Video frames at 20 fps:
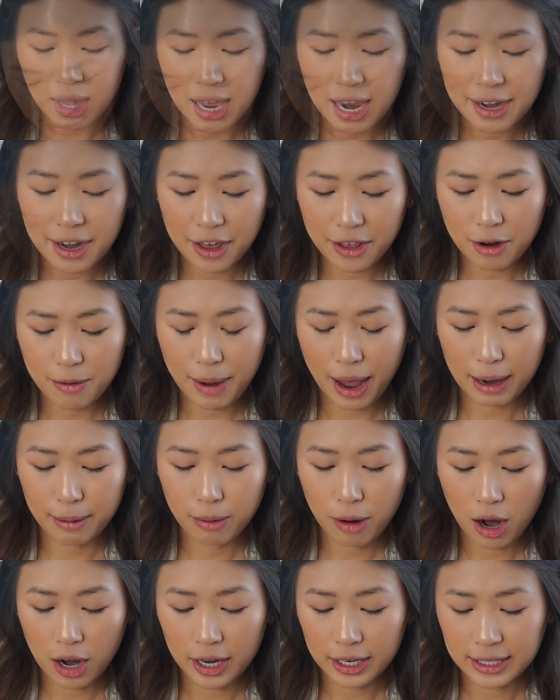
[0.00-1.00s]
Another MAC
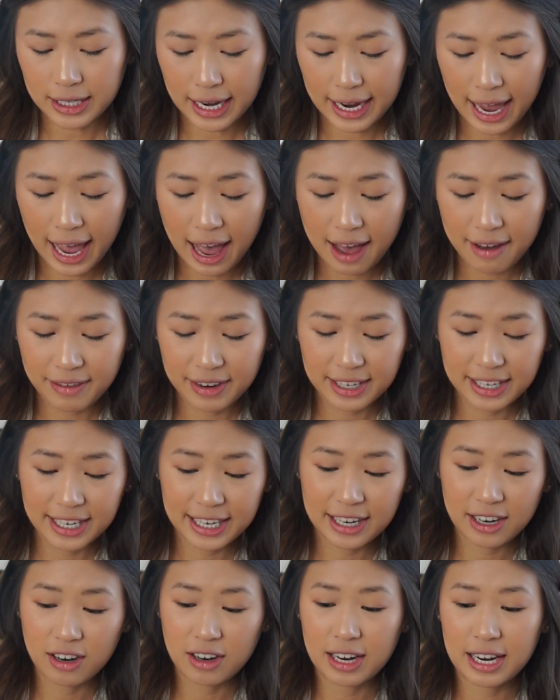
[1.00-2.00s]
product I have in
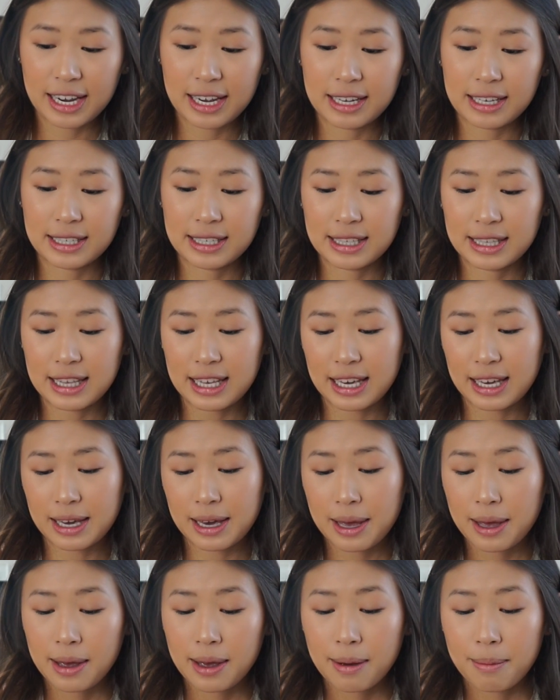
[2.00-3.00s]
here is
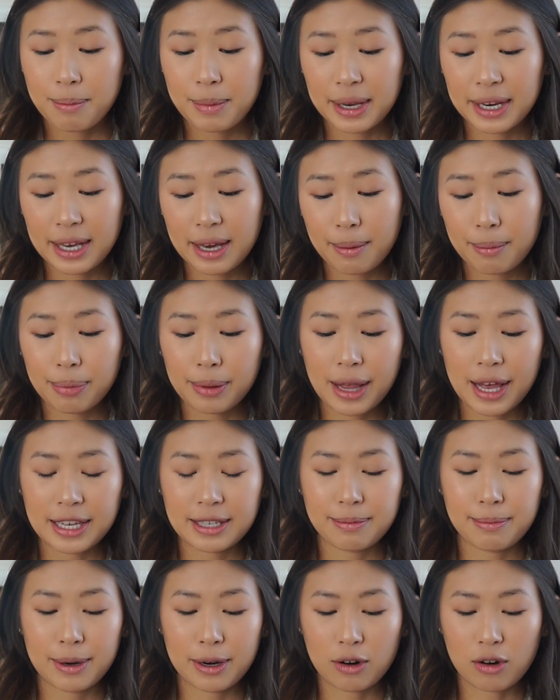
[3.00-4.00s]
the Medium
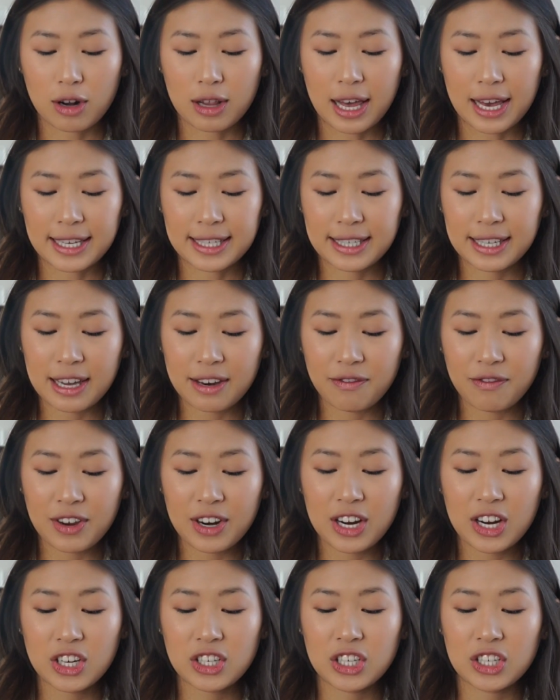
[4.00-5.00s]
Plus Mineralized Skin
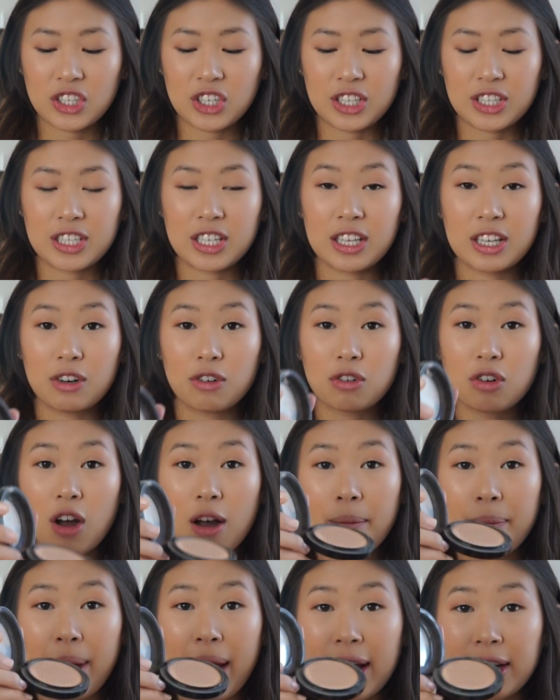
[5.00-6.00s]
Finish. Just a little
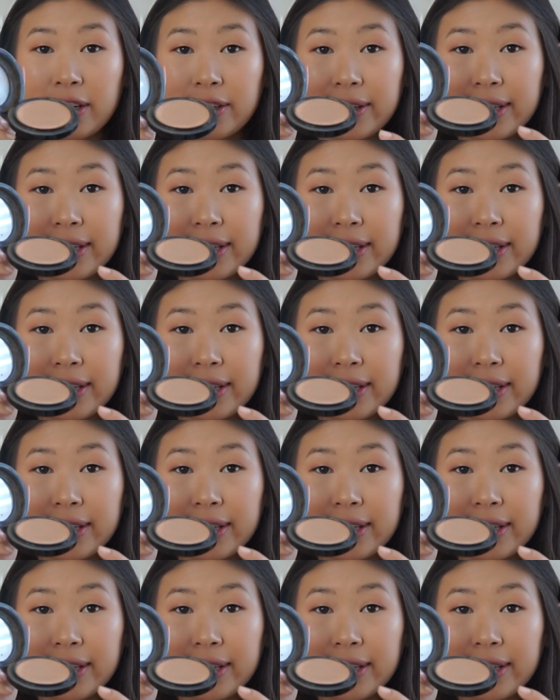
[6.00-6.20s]
compact.